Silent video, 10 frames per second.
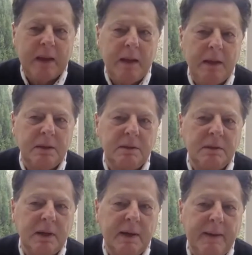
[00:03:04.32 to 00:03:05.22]

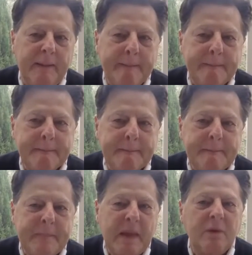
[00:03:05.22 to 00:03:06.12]
And
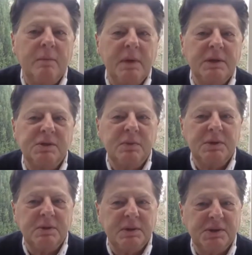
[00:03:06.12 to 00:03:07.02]
they took me to
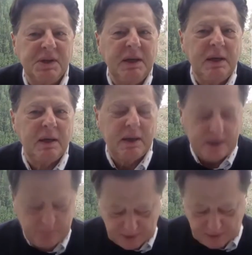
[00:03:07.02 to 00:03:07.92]
Switzerland skiing, and
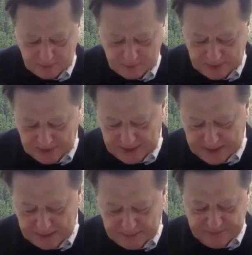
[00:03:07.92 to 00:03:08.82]
I'm there with the
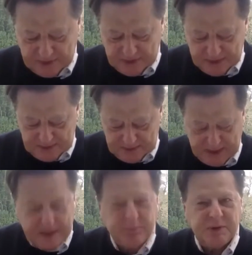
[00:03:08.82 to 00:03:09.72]
head of
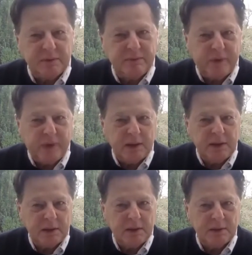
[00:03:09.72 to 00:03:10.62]
Absolute
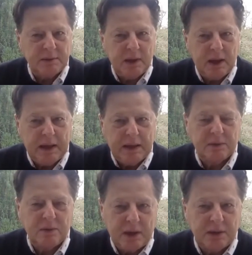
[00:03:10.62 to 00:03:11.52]
Vodka and
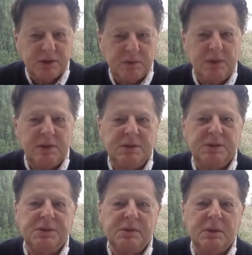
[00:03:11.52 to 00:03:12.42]
Credit
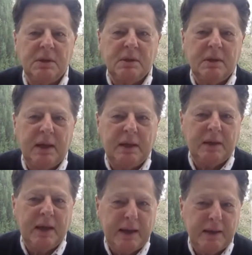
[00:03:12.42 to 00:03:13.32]
Suisse and
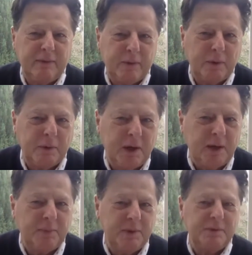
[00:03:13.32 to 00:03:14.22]
Canon
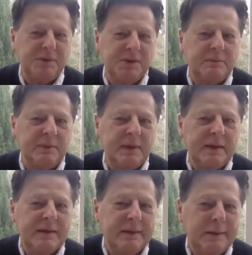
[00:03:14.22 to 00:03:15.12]
photocopiers. And,
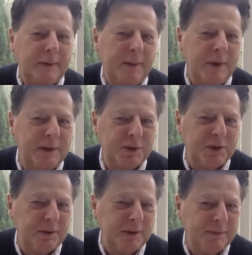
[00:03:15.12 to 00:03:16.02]
I'm on the
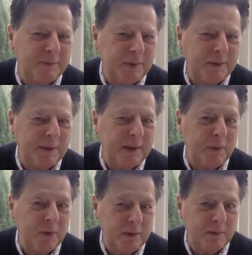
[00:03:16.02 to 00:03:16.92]
chairlift with them, and I'm
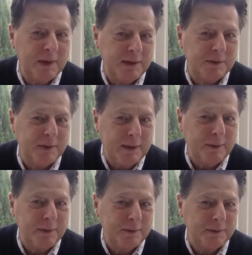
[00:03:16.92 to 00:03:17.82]
going, okay, so I know